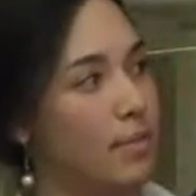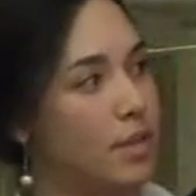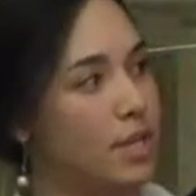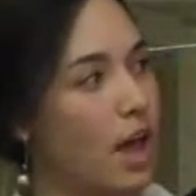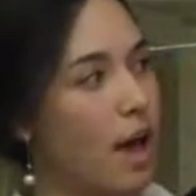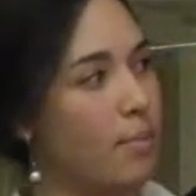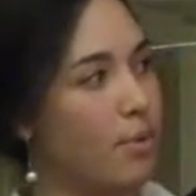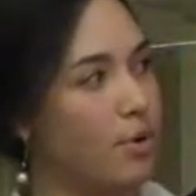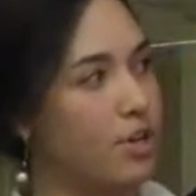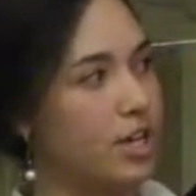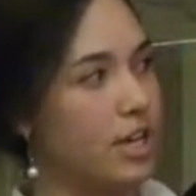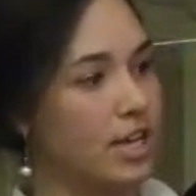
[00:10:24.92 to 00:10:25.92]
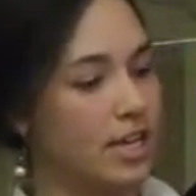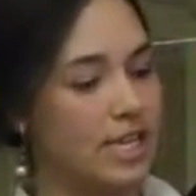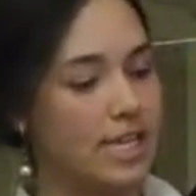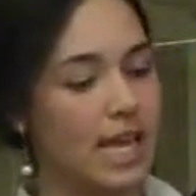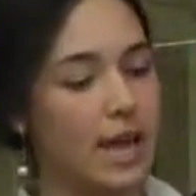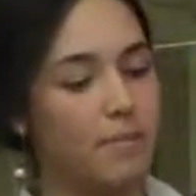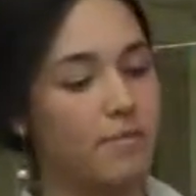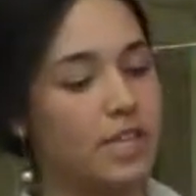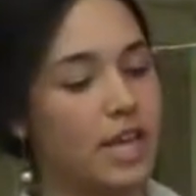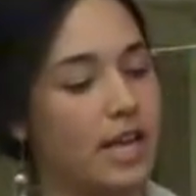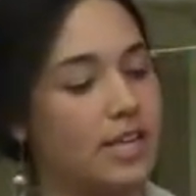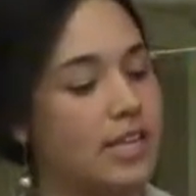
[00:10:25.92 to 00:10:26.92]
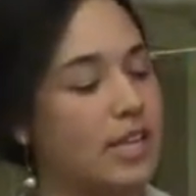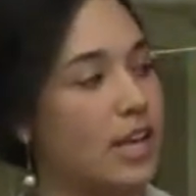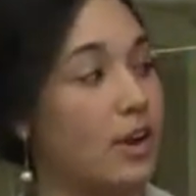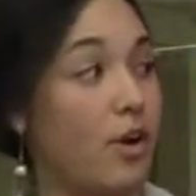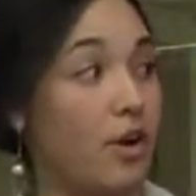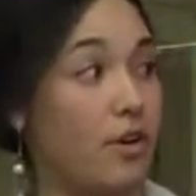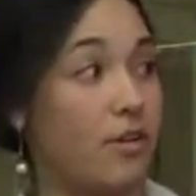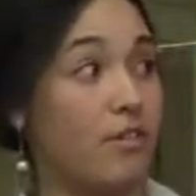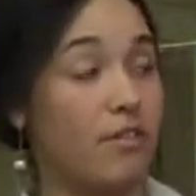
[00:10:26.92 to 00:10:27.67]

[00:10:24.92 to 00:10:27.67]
the top portion is de-emphasized in our